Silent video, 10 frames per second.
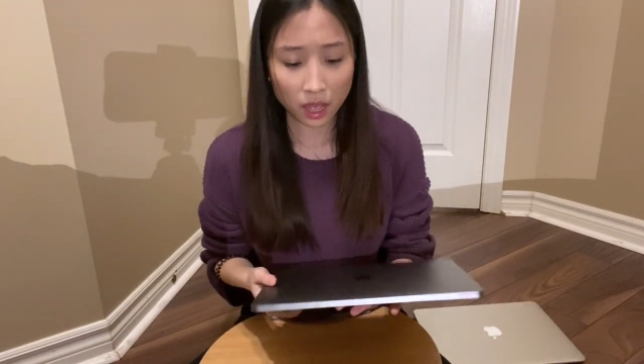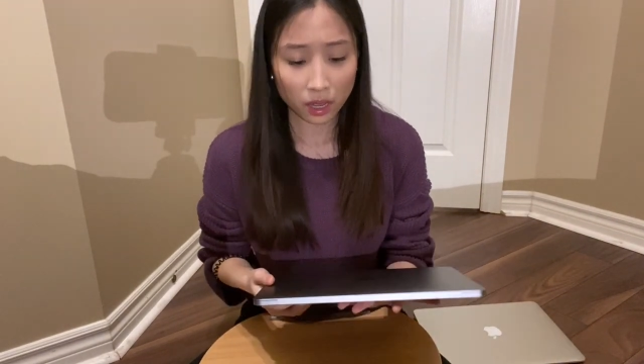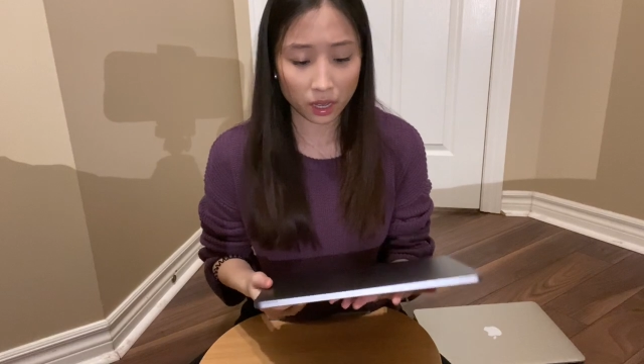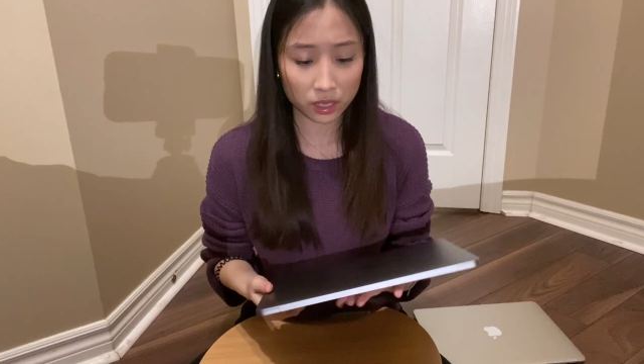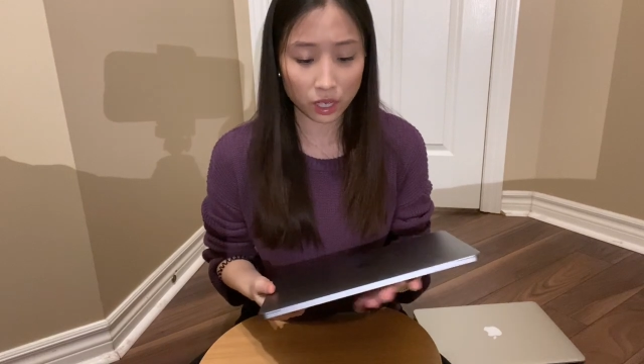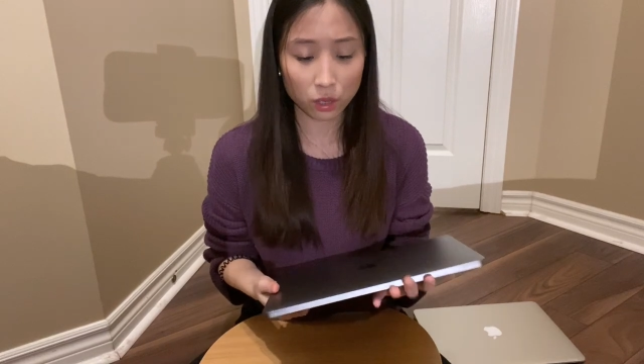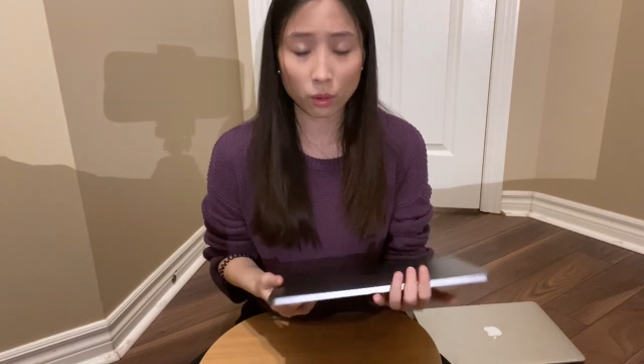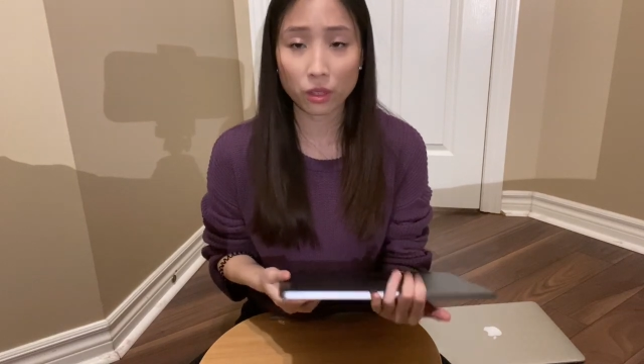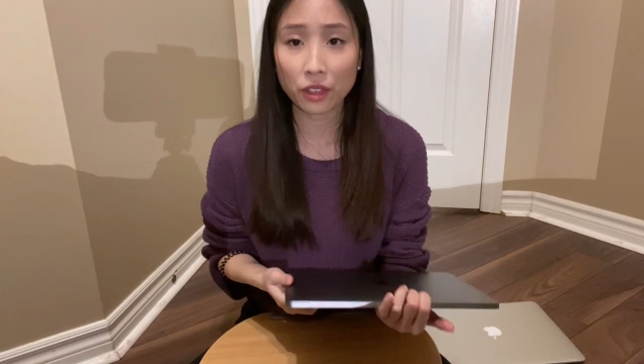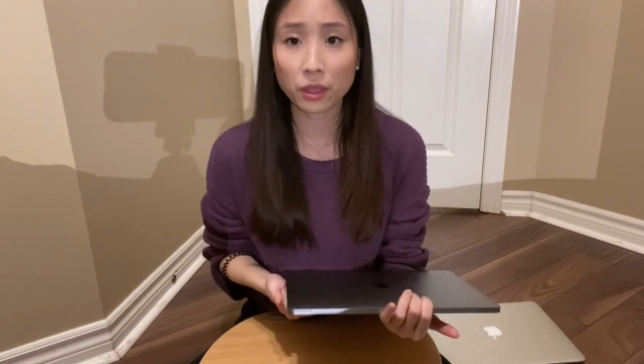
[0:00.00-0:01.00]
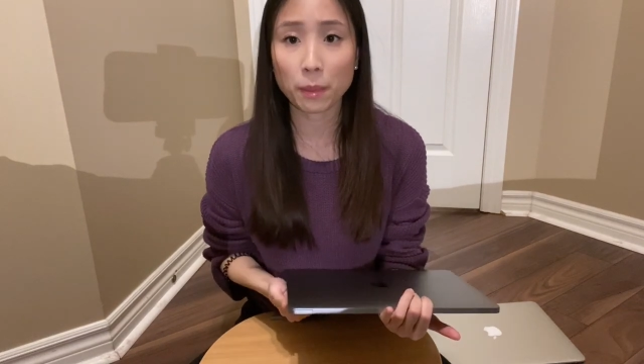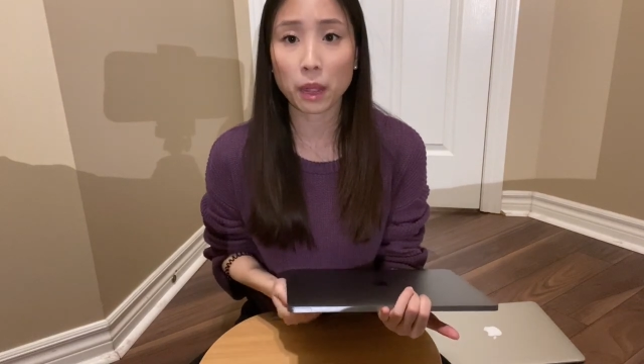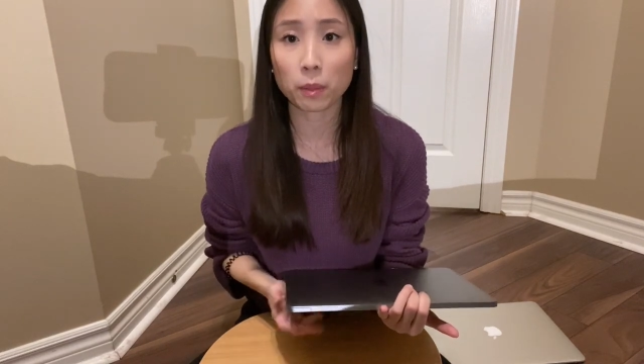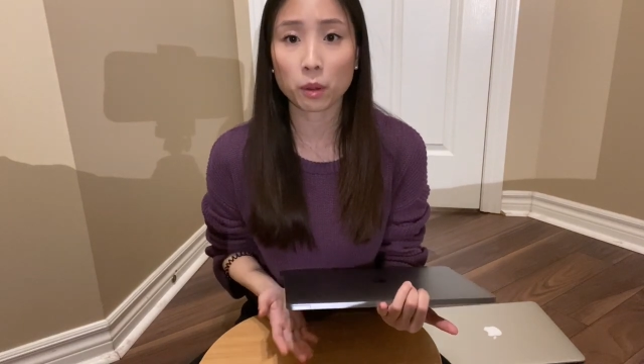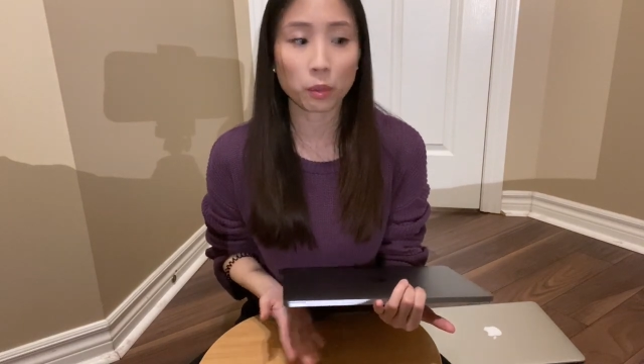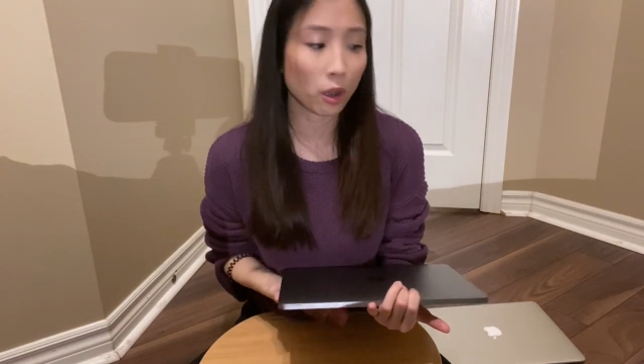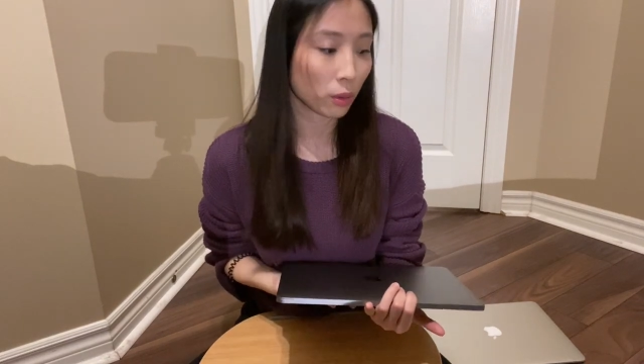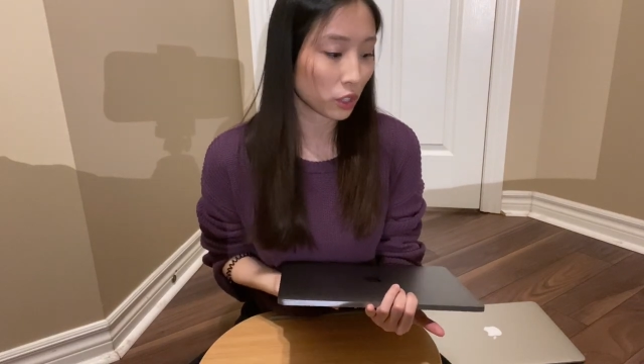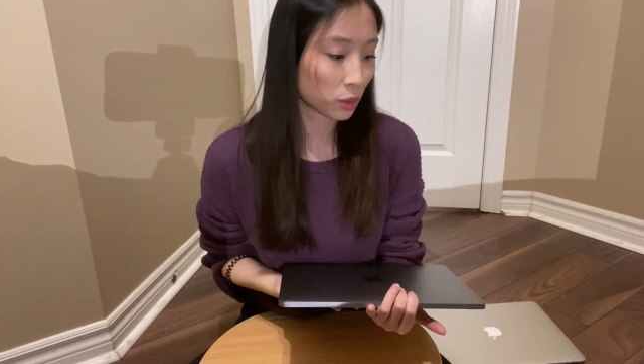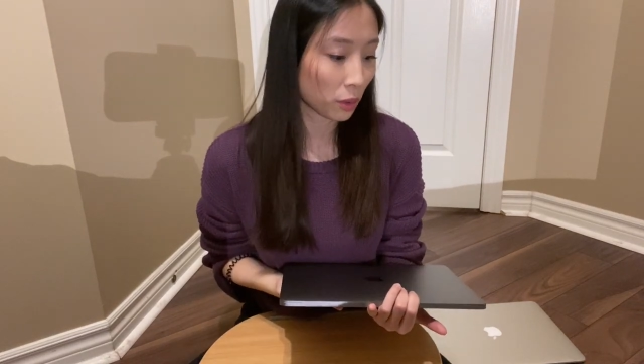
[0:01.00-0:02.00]
because I know that the MacBook Pro
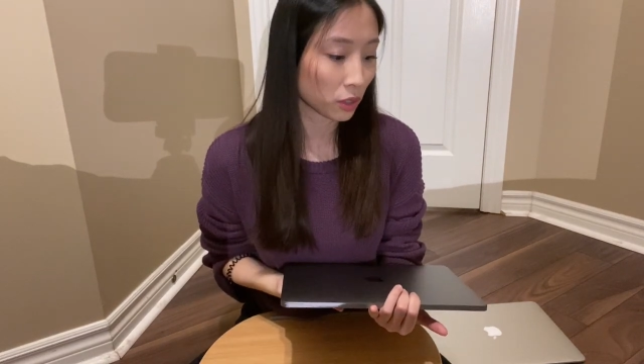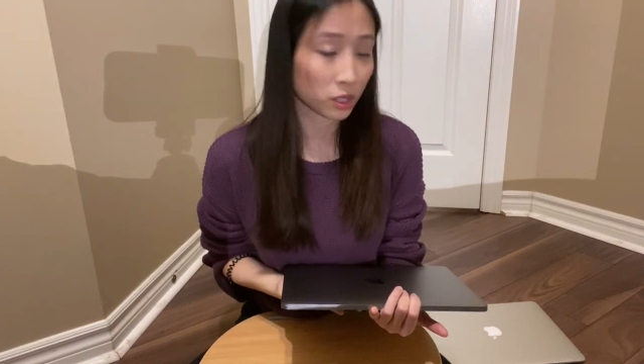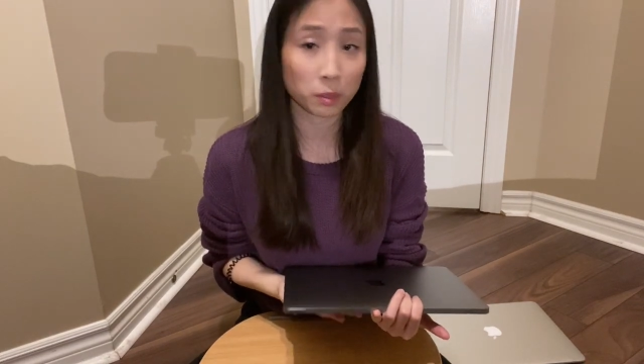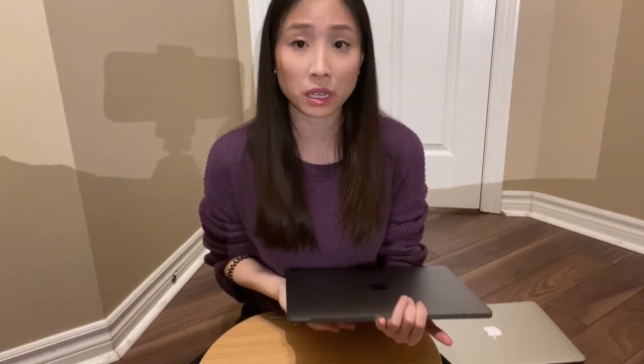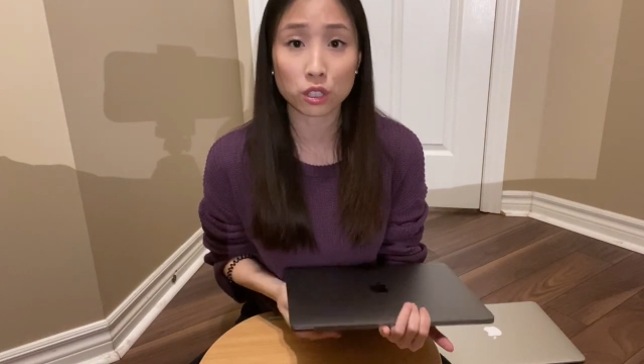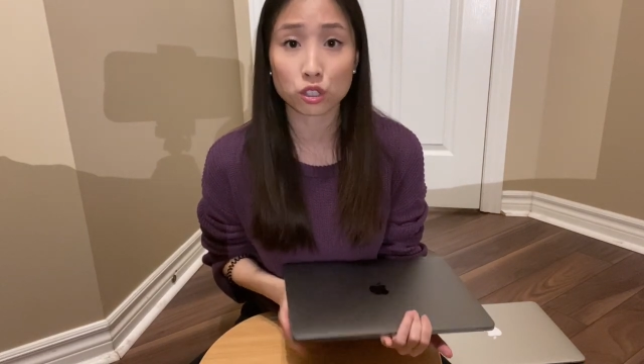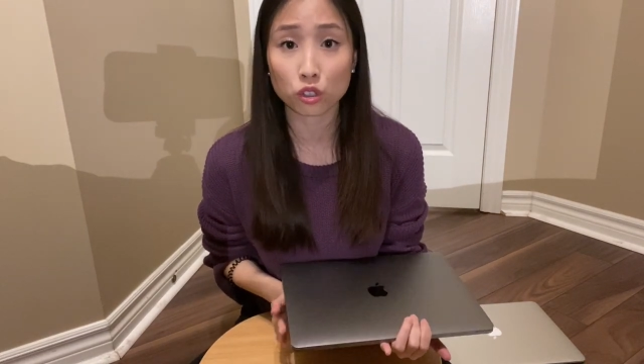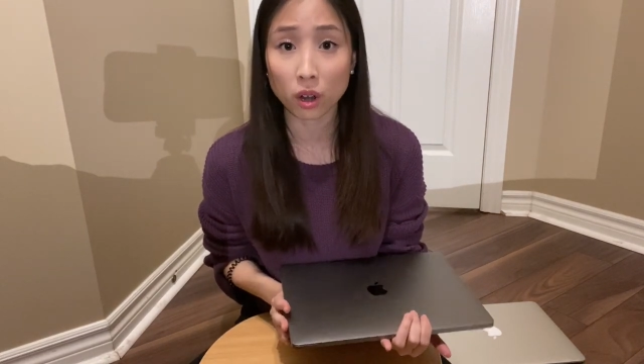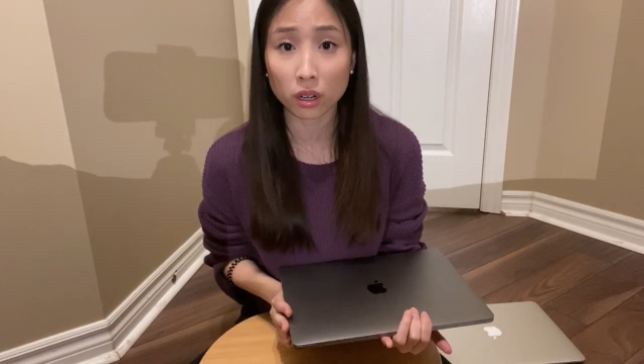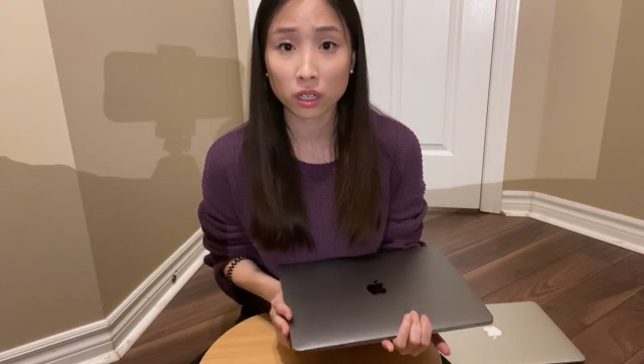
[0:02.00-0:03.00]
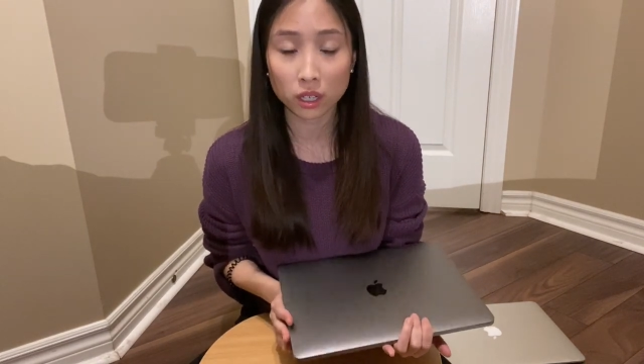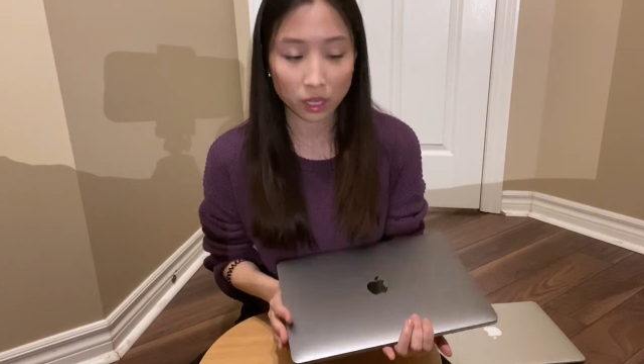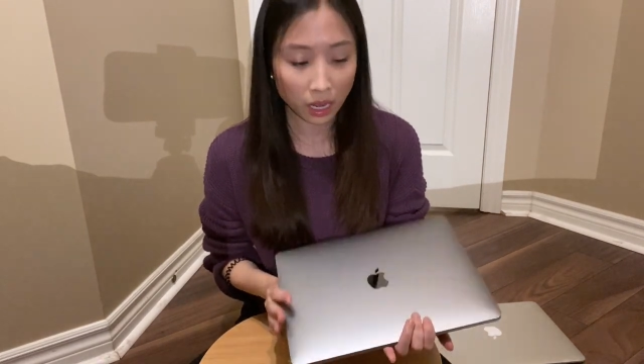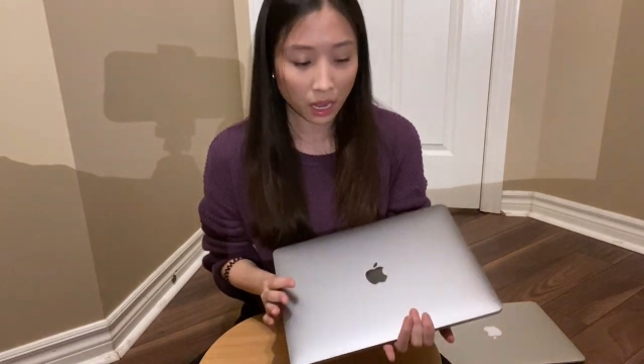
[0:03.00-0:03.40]
is supposed to be stronger,